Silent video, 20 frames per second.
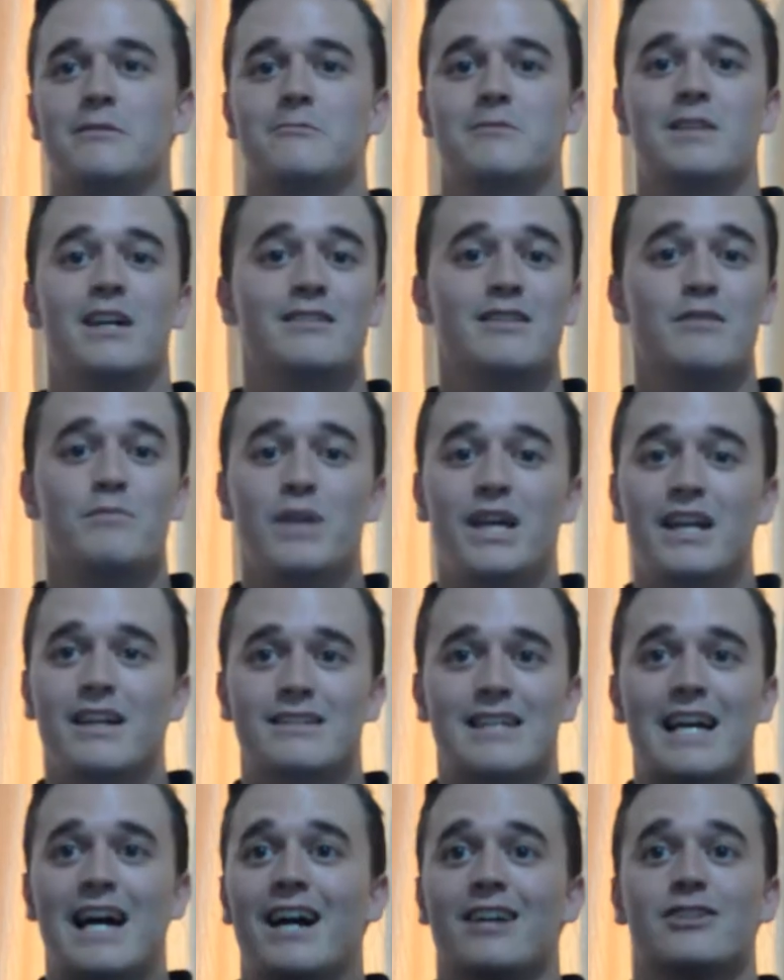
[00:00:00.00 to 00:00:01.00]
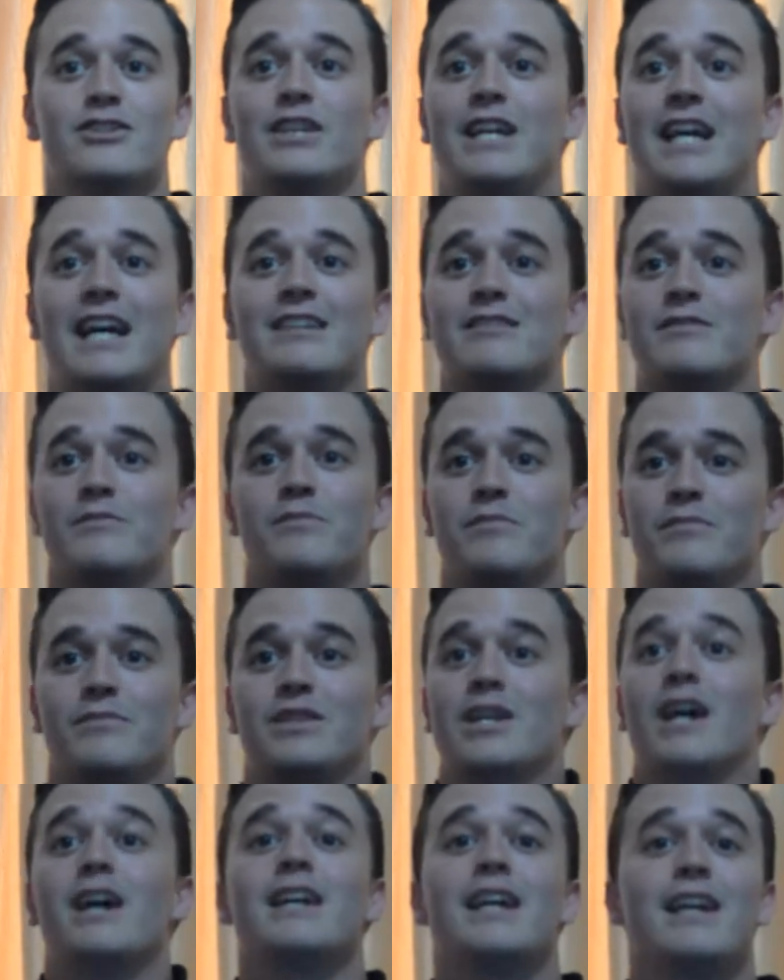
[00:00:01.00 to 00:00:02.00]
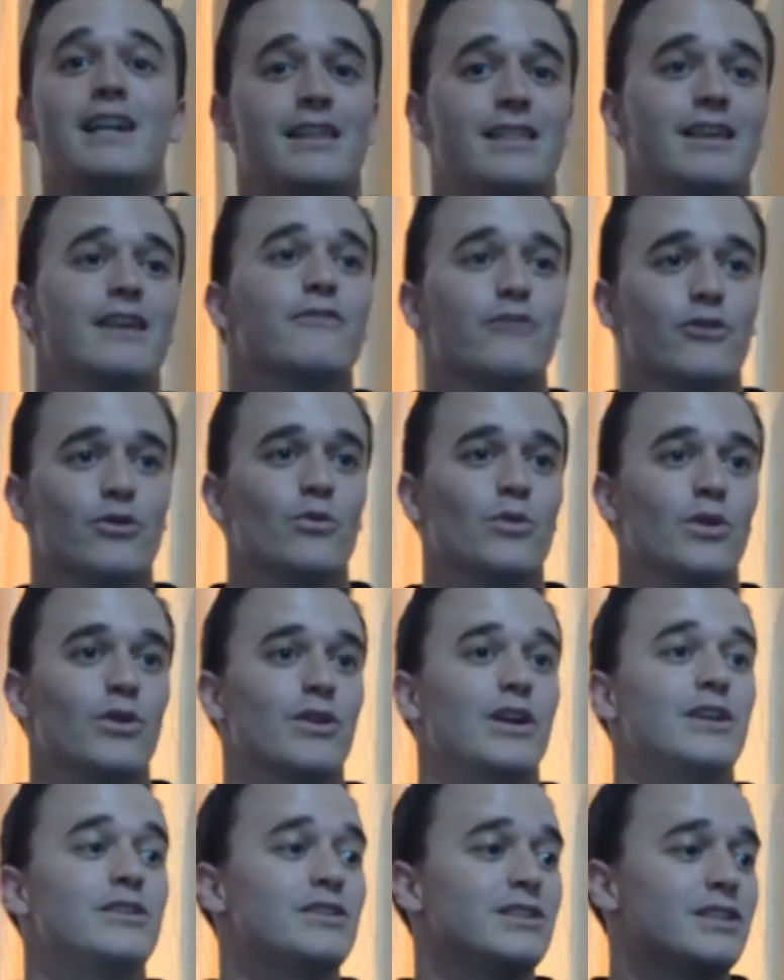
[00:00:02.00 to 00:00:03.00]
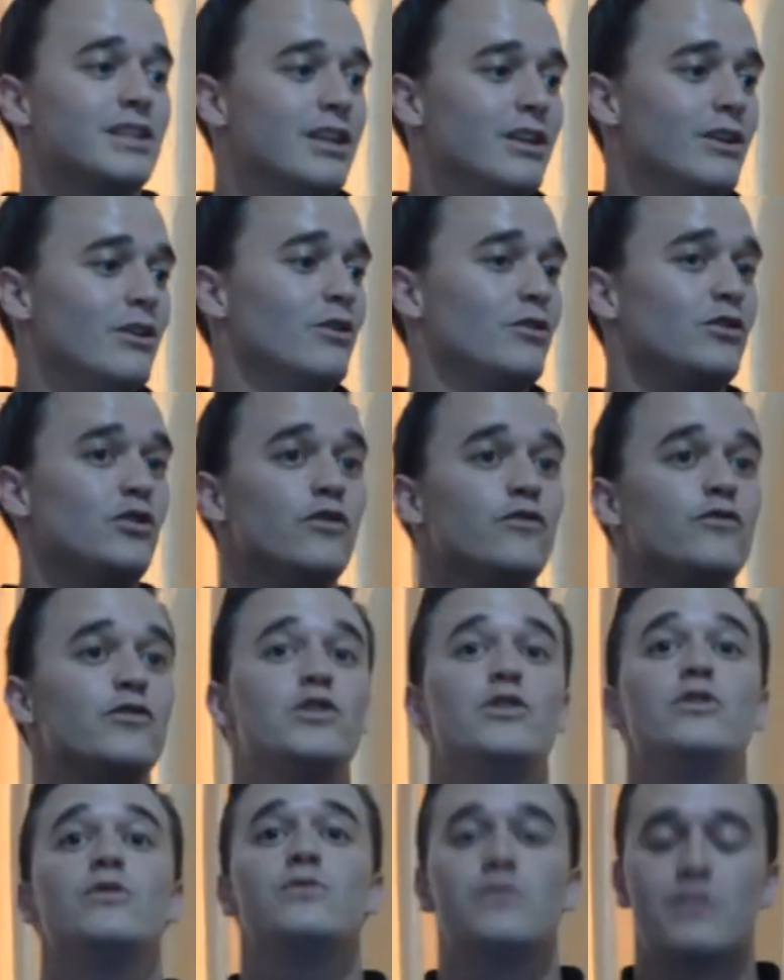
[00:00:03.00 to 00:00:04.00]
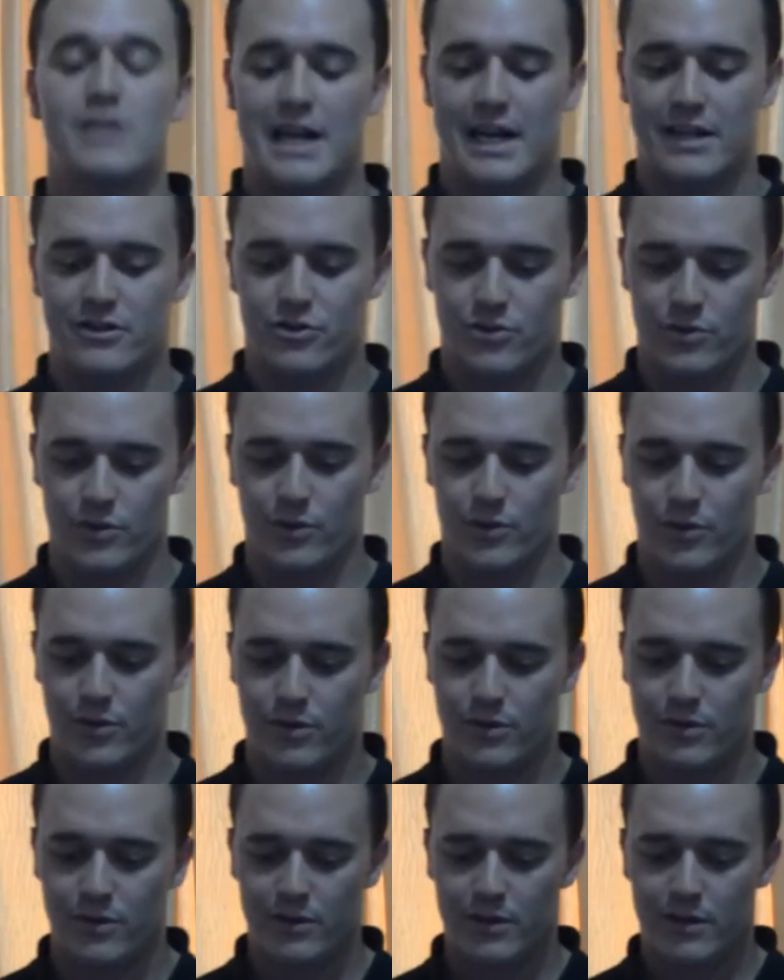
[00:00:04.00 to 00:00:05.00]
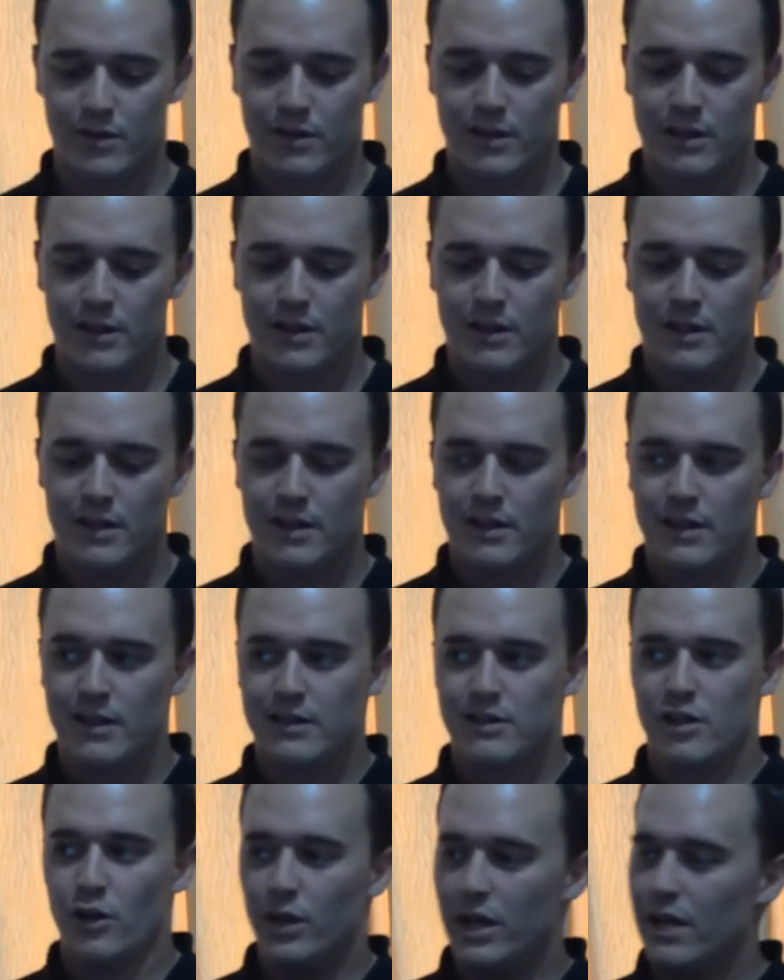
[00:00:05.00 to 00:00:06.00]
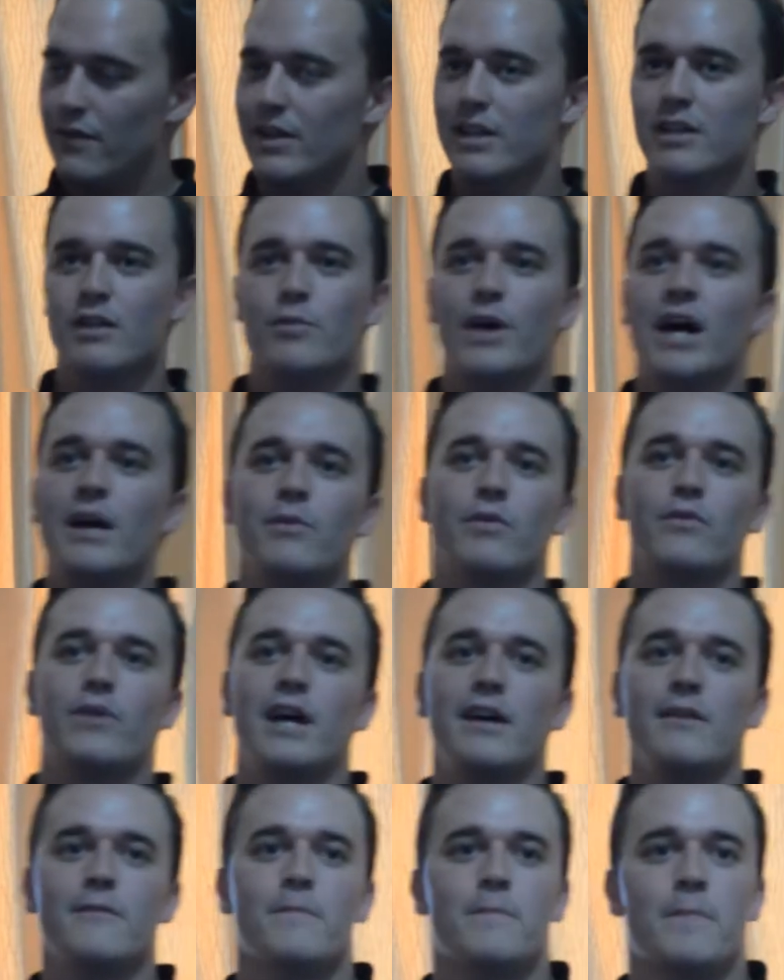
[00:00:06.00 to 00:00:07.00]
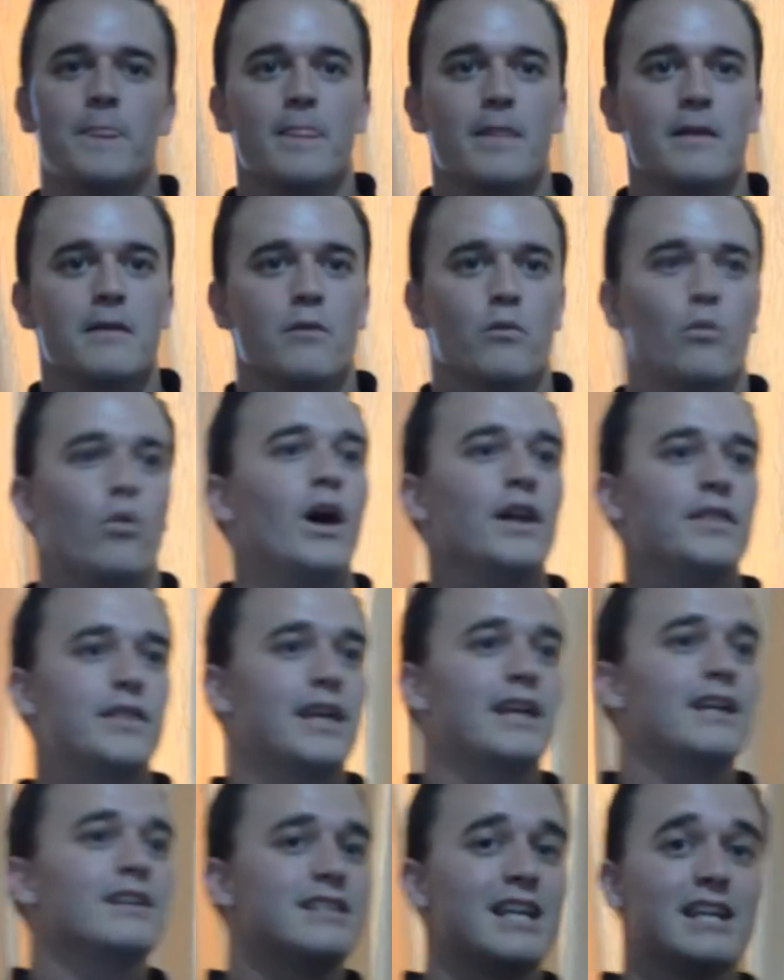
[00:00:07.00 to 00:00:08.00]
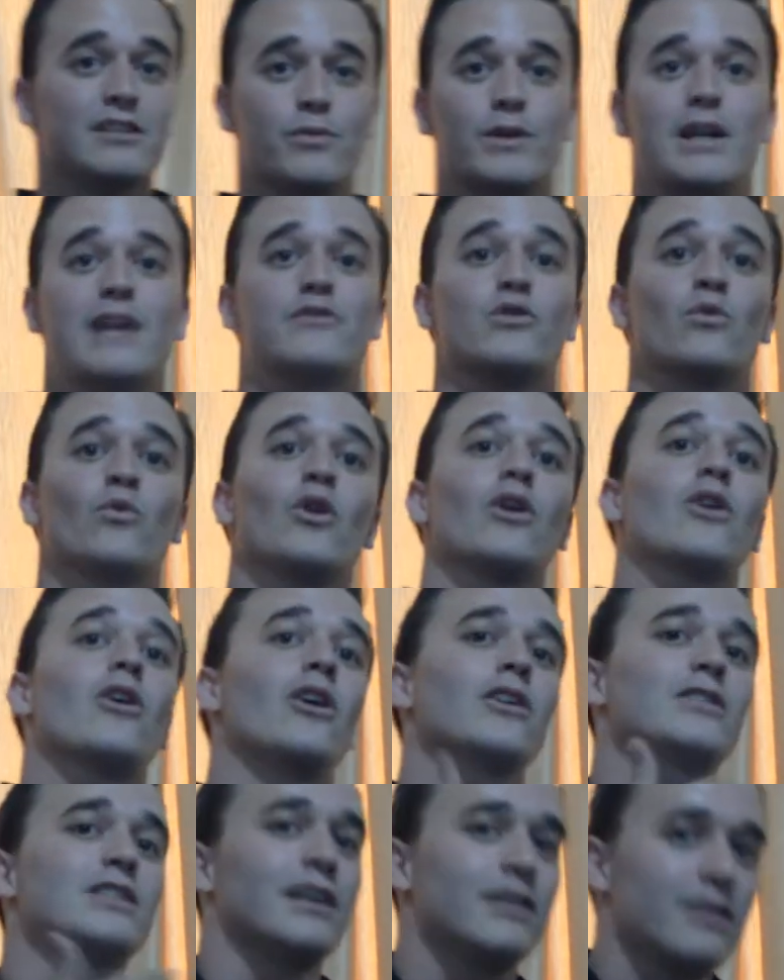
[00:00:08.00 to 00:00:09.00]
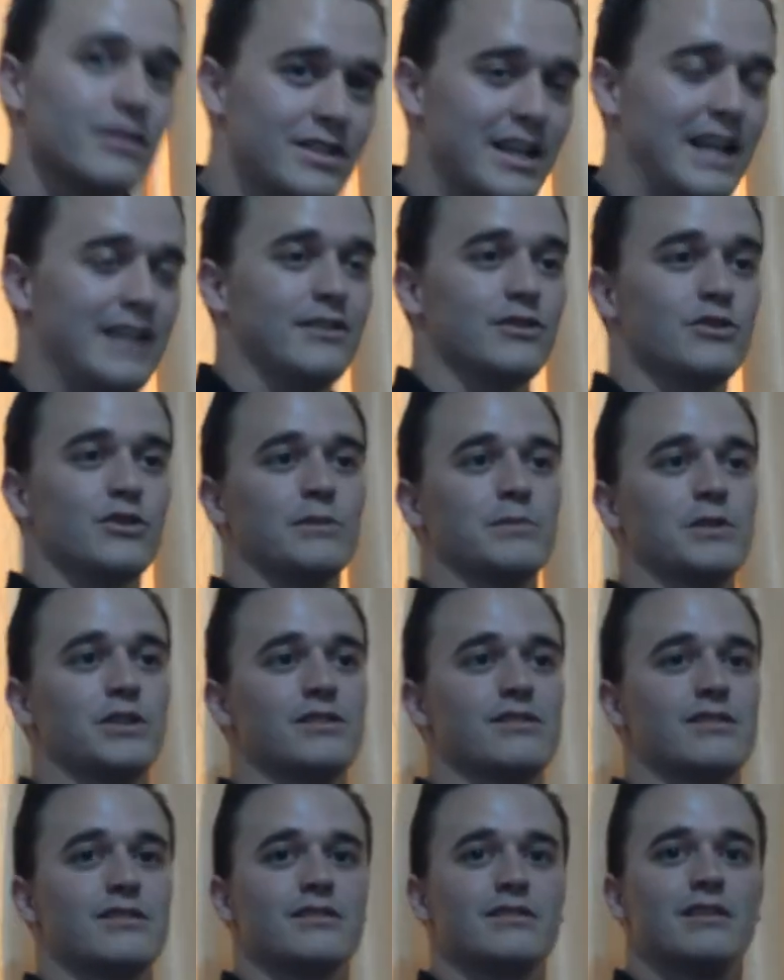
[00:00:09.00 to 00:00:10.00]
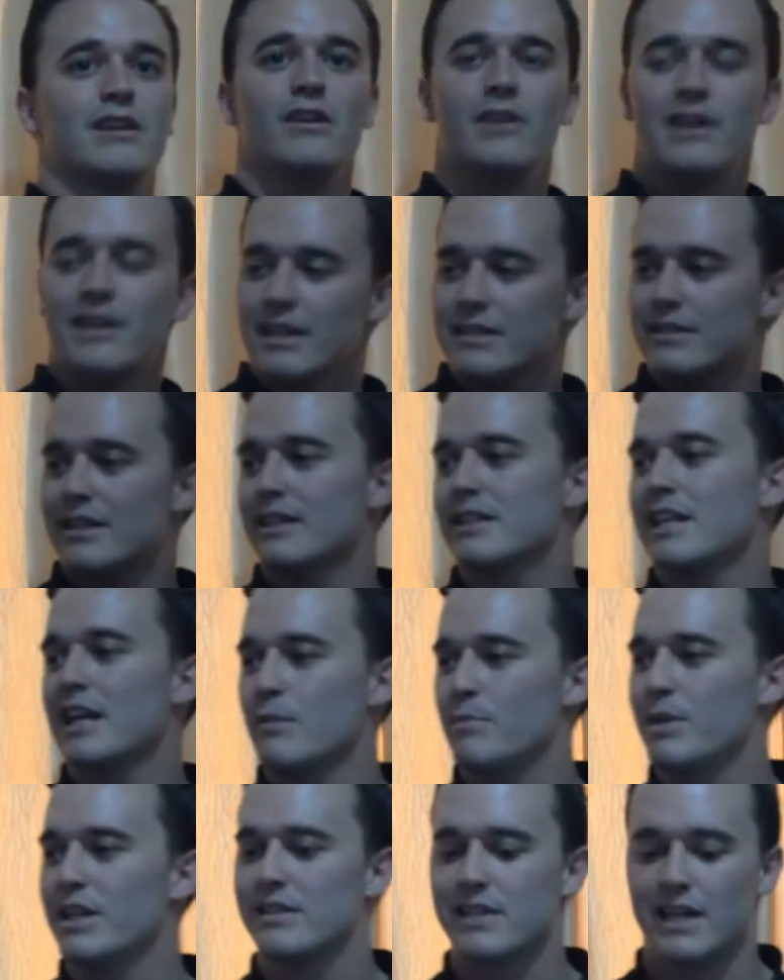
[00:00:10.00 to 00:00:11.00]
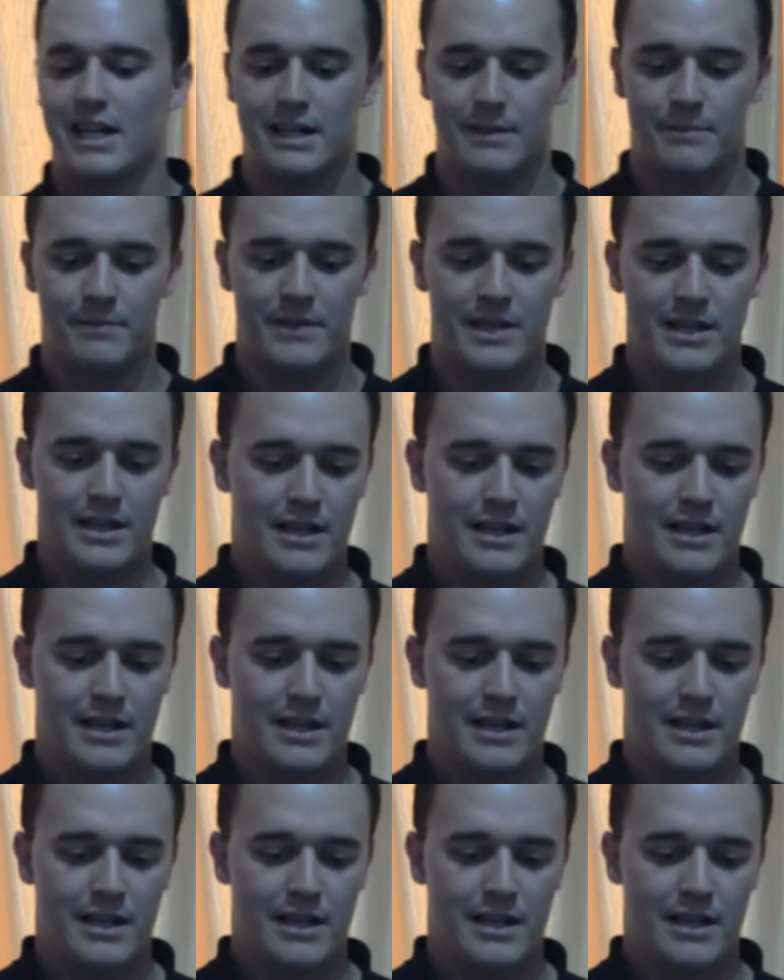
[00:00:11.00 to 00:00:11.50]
doesn't mean it actually has done anything for the world until you've used that truth. Mm -hmm. Come on. So even in the Bible, right? One thing is, yes, we're going to have to work hard to understand the scriptures. Okay, that's going to take a bit of time.